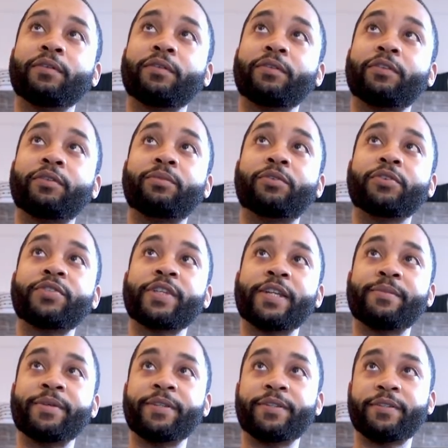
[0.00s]
A little more
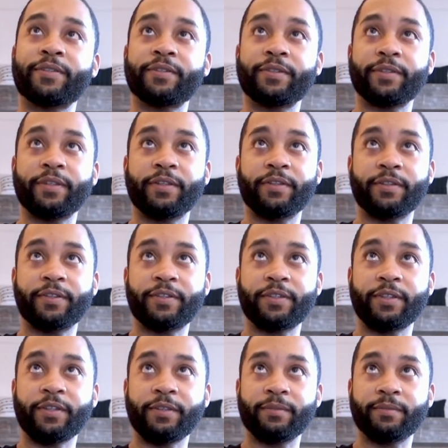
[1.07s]
sediment in the
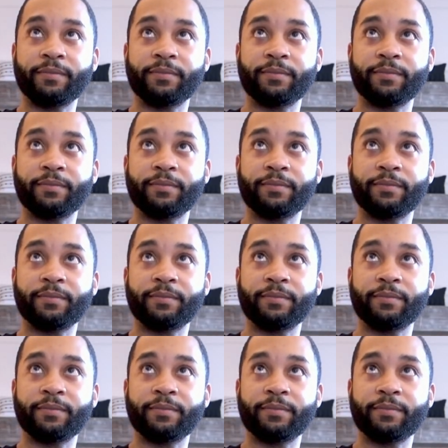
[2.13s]
tea.